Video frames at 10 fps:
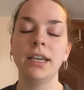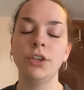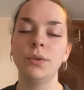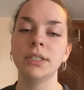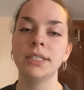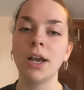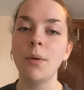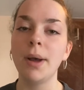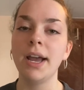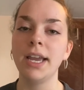and you can tell
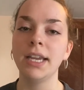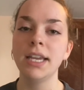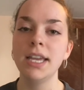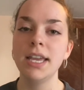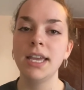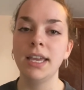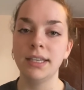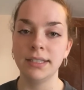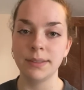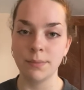by
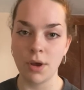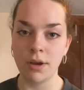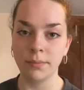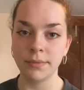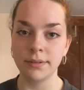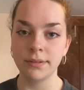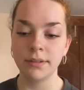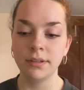his mom's